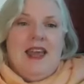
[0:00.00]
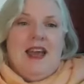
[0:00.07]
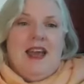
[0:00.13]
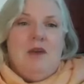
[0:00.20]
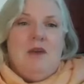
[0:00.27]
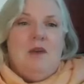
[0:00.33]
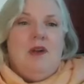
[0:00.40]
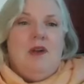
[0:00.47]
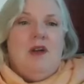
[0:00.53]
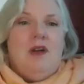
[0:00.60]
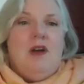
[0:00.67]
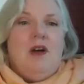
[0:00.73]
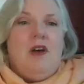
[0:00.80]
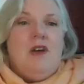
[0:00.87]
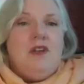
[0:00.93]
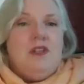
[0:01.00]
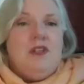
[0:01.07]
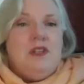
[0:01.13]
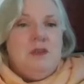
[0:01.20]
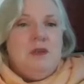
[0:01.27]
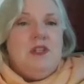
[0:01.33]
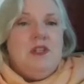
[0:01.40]
I will
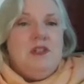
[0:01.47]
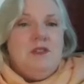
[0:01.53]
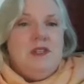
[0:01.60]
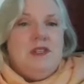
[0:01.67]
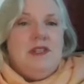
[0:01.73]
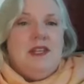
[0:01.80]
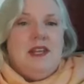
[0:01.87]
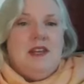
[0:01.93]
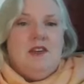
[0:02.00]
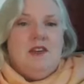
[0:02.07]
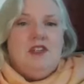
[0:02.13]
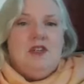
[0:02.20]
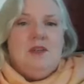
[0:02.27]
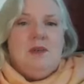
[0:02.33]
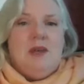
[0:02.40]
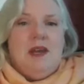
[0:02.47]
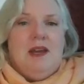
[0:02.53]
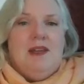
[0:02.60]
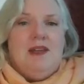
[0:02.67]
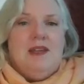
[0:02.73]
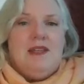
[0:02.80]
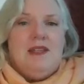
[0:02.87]
also be shifting the energy
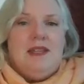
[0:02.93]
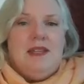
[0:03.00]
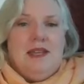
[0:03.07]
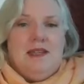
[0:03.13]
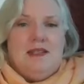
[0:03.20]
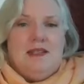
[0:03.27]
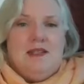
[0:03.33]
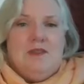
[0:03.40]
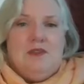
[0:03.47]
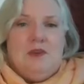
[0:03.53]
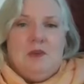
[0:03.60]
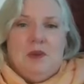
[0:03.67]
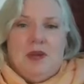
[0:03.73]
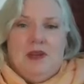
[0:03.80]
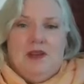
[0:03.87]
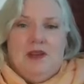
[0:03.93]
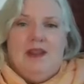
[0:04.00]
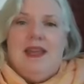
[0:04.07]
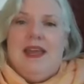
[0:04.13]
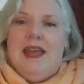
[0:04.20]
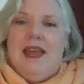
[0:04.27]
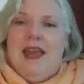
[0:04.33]
behind the scenes, if you will,
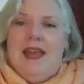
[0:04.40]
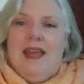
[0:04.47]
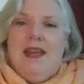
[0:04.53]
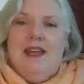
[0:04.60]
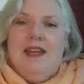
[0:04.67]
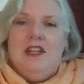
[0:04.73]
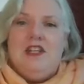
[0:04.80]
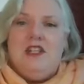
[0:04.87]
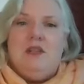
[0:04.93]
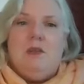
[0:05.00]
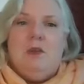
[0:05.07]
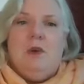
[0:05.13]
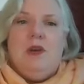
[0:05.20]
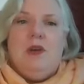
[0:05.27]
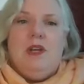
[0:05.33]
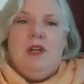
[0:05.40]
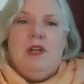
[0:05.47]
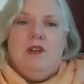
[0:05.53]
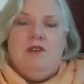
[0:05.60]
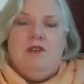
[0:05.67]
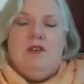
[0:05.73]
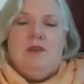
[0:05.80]
aiding and supporting
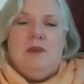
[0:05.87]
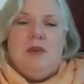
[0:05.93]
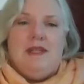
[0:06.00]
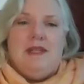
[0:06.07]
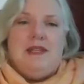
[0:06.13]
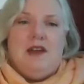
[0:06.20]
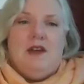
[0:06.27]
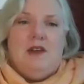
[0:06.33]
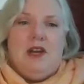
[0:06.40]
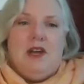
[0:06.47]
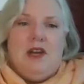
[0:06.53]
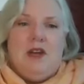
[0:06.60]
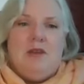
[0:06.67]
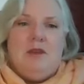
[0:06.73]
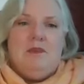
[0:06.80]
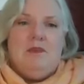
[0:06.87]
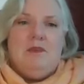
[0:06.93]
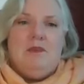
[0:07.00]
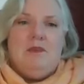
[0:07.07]
you for the best outcome.